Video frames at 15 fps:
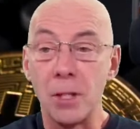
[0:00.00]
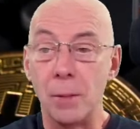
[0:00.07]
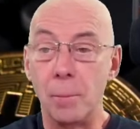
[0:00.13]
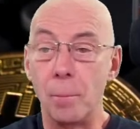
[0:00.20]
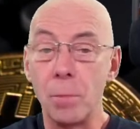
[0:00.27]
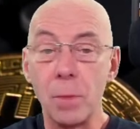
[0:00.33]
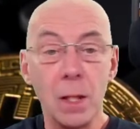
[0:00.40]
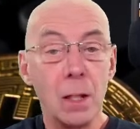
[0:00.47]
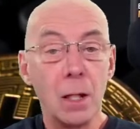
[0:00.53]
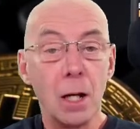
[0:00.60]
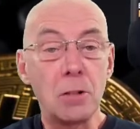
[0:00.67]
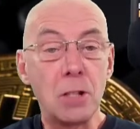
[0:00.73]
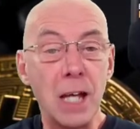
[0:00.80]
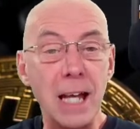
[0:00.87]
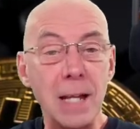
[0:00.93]
of them.
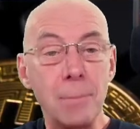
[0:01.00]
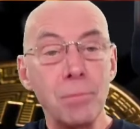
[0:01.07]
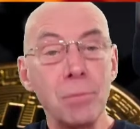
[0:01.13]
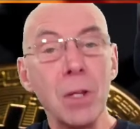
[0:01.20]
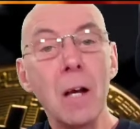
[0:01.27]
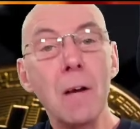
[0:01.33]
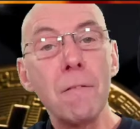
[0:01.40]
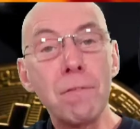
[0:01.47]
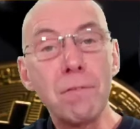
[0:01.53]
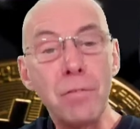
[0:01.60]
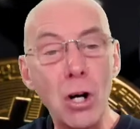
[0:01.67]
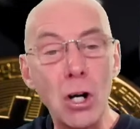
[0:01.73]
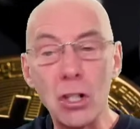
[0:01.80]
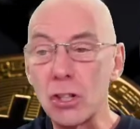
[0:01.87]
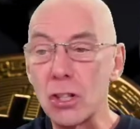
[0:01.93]
Okay,
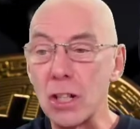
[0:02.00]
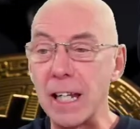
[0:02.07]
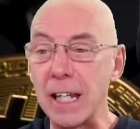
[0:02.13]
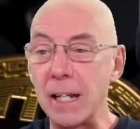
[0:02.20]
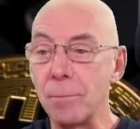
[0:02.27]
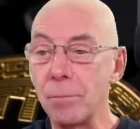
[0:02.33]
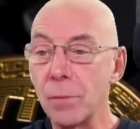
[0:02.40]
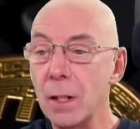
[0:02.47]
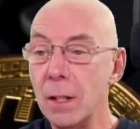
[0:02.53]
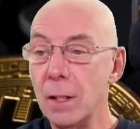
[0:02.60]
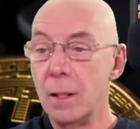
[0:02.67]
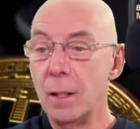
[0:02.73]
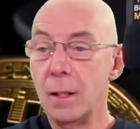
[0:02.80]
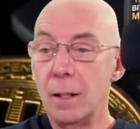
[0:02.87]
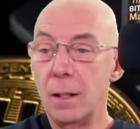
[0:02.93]
firstly,
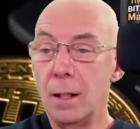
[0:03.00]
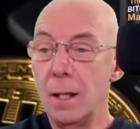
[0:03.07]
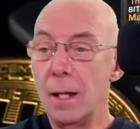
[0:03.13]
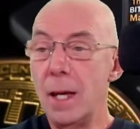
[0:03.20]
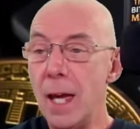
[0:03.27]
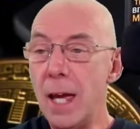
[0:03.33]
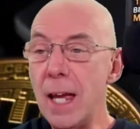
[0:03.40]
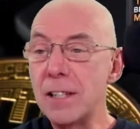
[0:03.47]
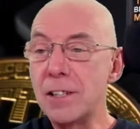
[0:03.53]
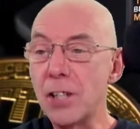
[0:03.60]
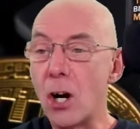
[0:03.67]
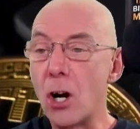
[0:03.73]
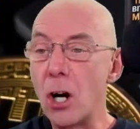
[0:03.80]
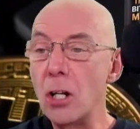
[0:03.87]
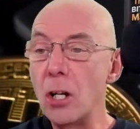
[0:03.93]
here's
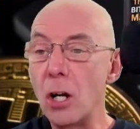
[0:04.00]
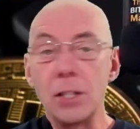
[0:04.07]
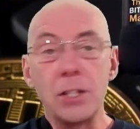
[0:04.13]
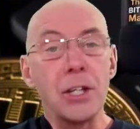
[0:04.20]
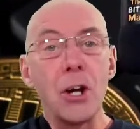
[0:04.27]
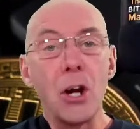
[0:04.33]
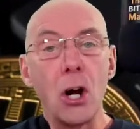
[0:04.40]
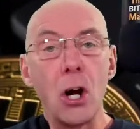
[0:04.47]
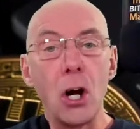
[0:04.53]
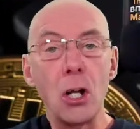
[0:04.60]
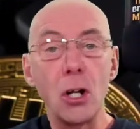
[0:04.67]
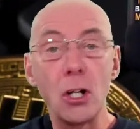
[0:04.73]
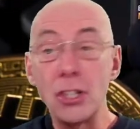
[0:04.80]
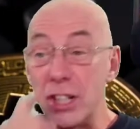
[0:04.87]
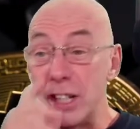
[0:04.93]
the highlight that I
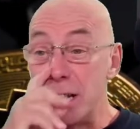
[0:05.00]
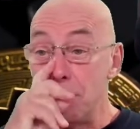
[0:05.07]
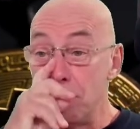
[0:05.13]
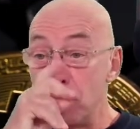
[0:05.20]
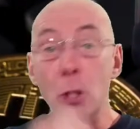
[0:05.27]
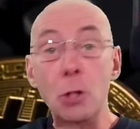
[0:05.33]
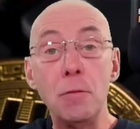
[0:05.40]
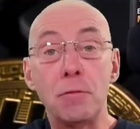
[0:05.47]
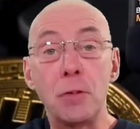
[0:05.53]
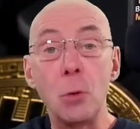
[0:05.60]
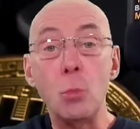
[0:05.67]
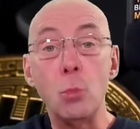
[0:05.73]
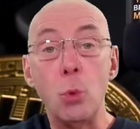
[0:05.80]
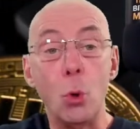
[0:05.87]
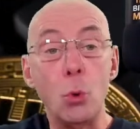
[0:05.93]
highlighted in blue
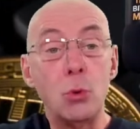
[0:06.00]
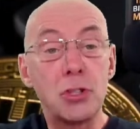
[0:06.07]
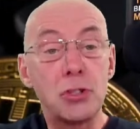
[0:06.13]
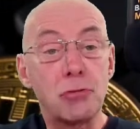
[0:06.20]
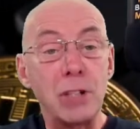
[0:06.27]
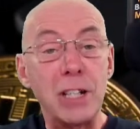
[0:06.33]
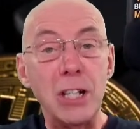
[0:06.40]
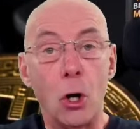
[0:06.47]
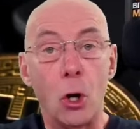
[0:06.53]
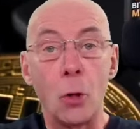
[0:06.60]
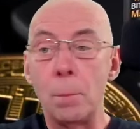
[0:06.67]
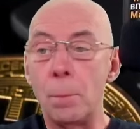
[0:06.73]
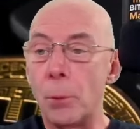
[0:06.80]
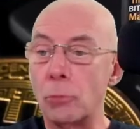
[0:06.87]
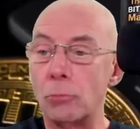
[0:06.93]
from Wall Street
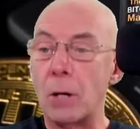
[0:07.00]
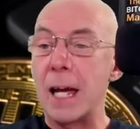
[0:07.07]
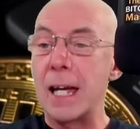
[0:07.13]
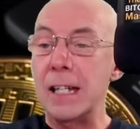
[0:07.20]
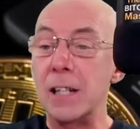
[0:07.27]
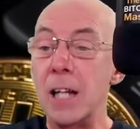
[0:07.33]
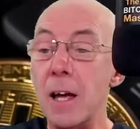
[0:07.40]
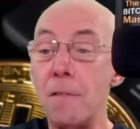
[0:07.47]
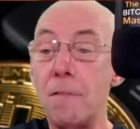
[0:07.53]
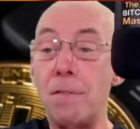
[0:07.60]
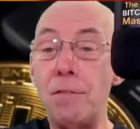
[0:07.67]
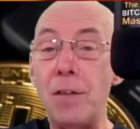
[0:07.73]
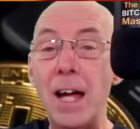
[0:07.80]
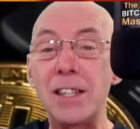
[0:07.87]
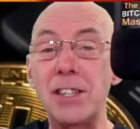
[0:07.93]
on Parade.
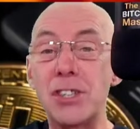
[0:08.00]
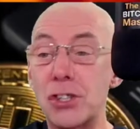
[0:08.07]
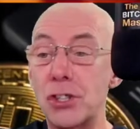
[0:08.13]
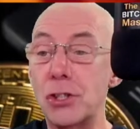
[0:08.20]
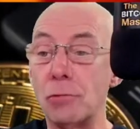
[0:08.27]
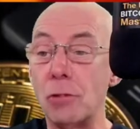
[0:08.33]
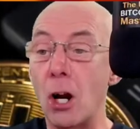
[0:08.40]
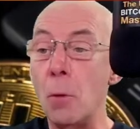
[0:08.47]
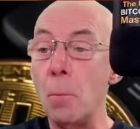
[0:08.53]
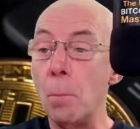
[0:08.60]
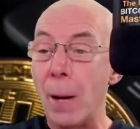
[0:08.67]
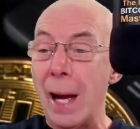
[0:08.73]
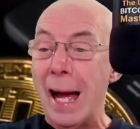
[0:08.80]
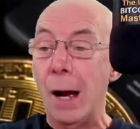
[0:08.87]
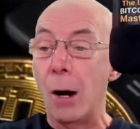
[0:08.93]
Fed's
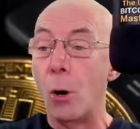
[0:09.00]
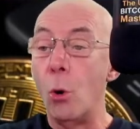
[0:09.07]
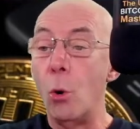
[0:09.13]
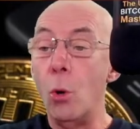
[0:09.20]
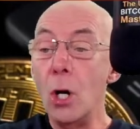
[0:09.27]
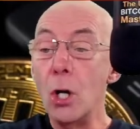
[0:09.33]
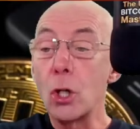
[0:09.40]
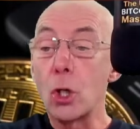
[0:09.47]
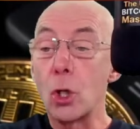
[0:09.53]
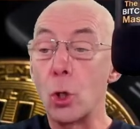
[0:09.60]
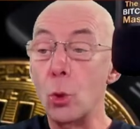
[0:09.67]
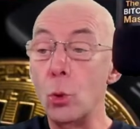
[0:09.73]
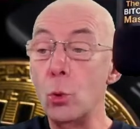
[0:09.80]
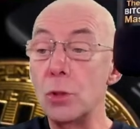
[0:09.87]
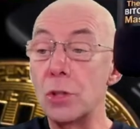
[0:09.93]
Jerome Powell
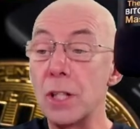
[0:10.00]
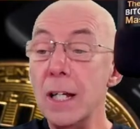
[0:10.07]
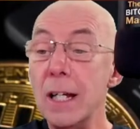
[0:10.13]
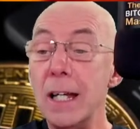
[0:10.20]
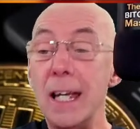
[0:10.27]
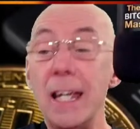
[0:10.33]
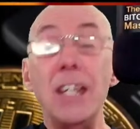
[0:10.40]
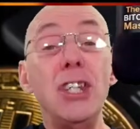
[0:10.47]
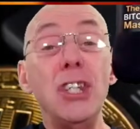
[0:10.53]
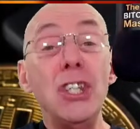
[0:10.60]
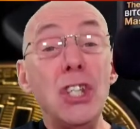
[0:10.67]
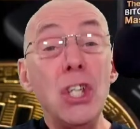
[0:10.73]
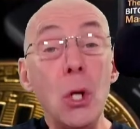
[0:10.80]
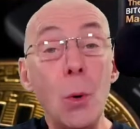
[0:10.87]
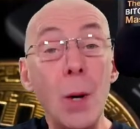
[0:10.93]
calls the
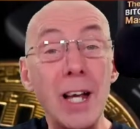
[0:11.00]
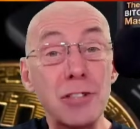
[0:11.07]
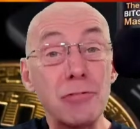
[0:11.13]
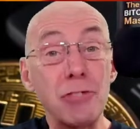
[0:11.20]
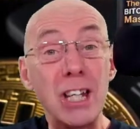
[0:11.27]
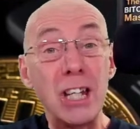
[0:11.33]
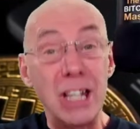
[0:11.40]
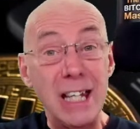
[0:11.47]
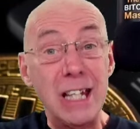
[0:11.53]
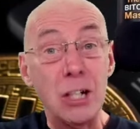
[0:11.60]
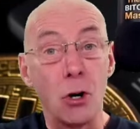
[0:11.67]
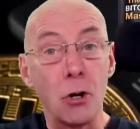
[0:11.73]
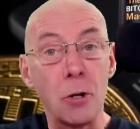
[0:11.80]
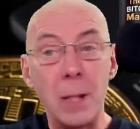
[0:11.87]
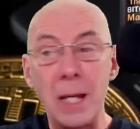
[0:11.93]
US
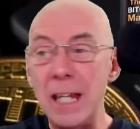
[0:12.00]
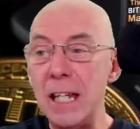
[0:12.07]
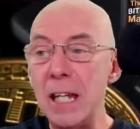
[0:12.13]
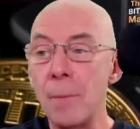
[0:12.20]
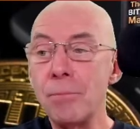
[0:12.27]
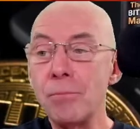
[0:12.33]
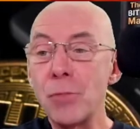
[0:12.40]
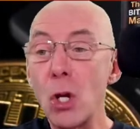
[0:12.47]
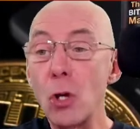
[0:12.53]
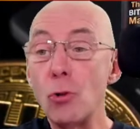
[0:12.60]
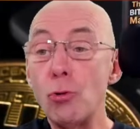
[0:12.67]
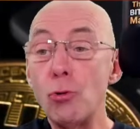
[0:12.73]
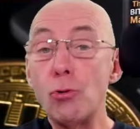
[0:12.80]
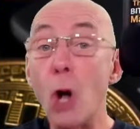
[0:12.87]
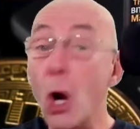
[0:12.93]
economy
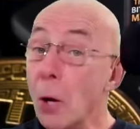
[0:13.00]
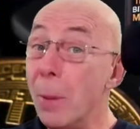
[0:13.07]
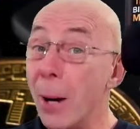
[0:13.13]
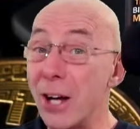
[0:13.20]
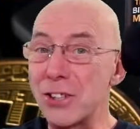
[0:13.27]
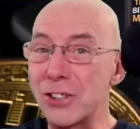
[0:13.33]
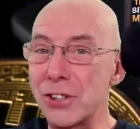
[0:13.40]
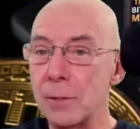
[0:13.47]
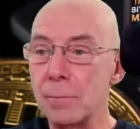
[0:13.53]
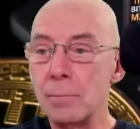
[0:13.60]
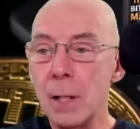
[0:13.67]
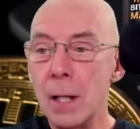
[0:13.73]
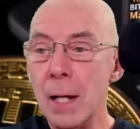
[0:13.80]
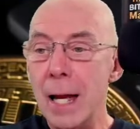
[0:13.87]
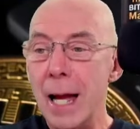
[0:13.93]
robust
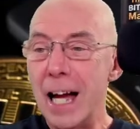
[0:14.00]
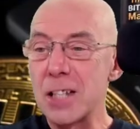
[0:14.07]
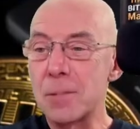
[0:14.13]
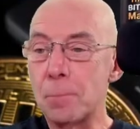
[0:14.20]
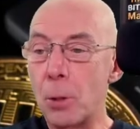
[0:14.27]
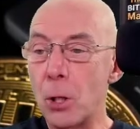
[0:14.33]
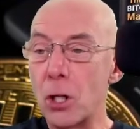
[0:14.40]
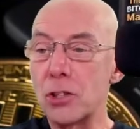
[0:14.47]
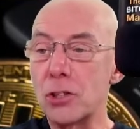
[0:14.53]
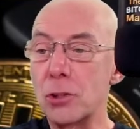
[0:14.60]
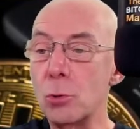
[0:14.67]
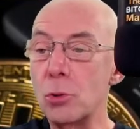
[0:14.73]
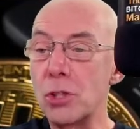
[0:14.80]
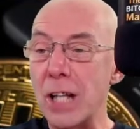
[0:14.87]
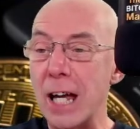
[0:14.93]
as
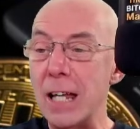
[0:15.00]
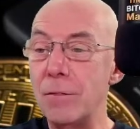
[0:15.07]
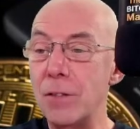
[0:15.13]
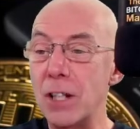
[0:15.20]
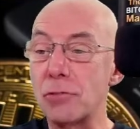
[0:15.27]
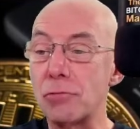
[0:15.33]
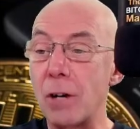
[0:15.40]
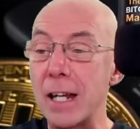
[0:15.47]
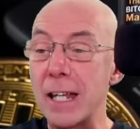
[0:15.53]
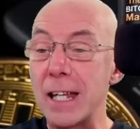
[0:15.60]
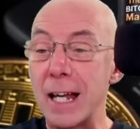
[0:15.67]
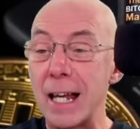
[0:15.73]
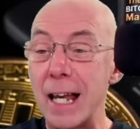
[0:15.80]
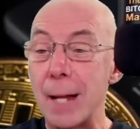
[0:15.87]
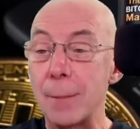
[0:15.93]
personal savings rate
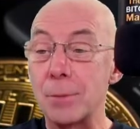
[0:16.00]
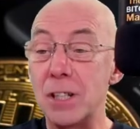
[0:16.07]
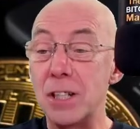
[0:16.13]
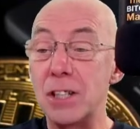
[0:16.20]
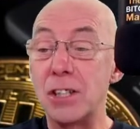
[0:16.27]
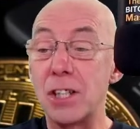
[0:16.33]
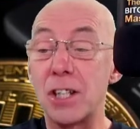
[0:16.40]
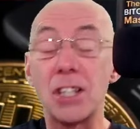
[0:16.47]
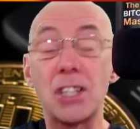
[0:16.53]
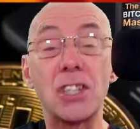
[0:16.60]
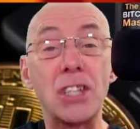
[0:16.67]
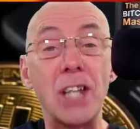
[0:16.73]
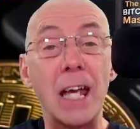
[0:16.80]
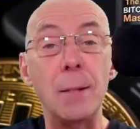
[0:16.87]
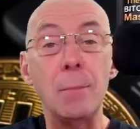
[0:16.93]
collapses to the
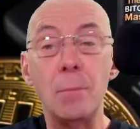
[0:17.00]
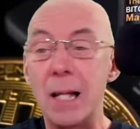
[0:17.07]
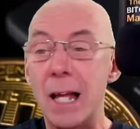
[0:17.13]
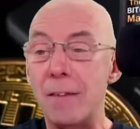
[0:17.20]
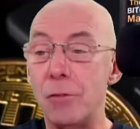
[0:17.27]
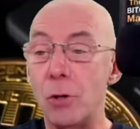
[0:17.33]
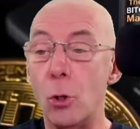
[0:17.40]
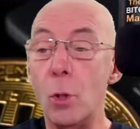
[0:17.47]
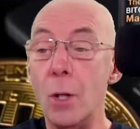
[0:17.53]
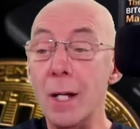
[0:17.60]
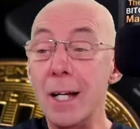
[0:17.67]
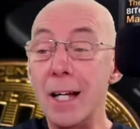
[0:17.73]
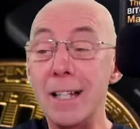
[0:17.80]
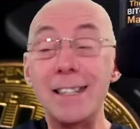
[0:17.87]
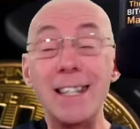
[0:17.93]
same level
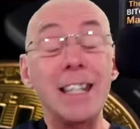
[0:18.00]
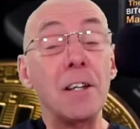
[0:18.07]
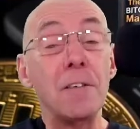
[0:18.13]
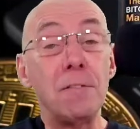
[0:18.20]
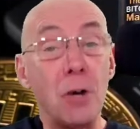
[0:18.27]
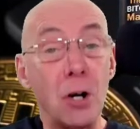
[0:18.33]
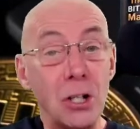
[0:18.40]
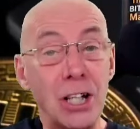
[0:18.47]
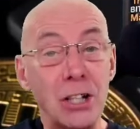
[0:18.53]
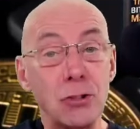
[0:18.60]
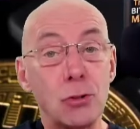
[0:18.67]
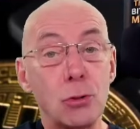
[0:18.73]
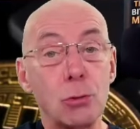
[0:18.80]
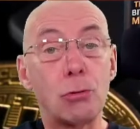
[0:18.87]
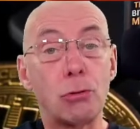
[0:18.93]
as in the
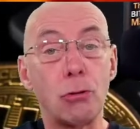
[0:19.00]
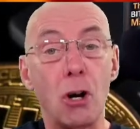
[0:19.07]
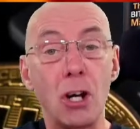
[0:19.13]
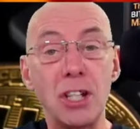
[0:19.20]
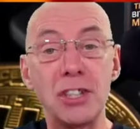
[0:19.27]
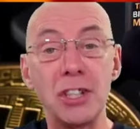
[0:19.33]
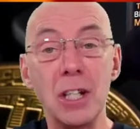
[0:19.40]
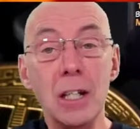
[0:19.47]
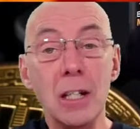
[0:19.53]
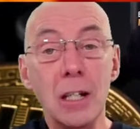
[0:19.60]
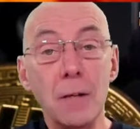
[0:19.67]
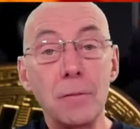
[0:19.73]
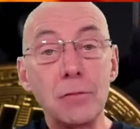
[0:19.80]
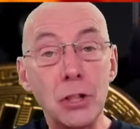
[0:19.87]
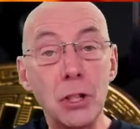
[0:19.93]
financial crisis
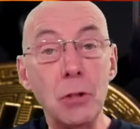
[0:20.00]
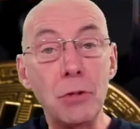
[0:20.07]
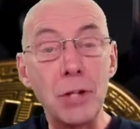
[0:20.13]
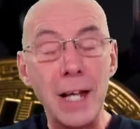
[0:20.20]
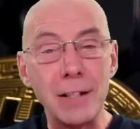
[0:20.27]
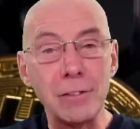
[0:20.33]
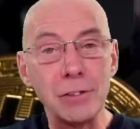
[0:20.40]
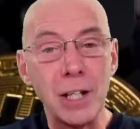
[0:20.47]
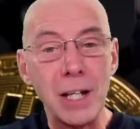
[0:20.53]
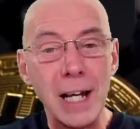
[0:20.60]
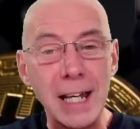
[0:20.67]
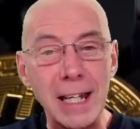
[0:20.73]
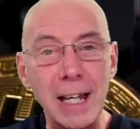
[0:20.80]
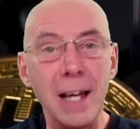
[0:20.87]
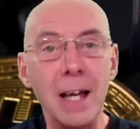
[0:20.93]
of
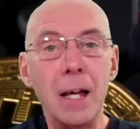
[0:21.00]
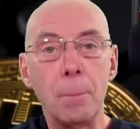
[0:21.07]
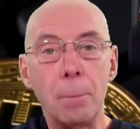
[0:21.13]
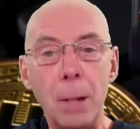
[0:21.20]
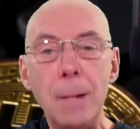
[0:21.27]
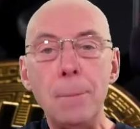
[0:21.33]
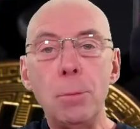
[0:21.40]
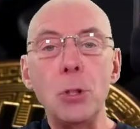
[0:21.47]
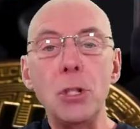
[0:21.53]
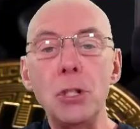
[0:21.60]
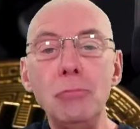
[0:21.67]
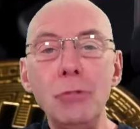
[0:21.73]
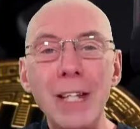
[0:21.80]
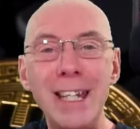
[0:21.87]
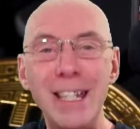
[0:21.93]
2008. People,
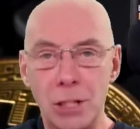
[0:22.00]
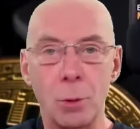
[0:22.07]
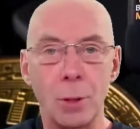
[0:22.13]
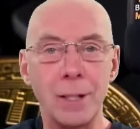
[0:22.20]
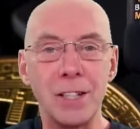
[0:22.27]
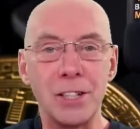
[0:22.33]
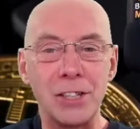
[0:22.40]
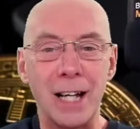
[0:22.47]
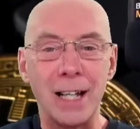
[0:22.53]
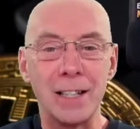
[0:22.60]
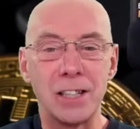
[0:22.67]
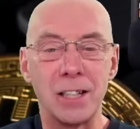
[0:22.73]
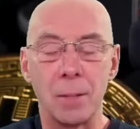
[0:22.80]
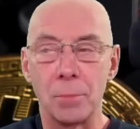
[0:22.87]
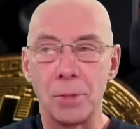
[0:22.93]
you need to
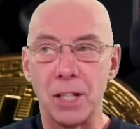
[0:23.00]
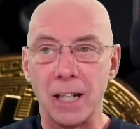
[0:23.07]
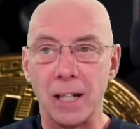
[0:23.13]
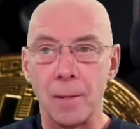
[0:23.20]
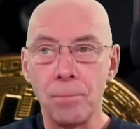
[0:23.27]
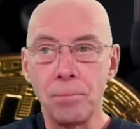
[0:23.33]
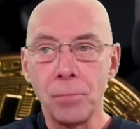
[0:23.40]
understand something.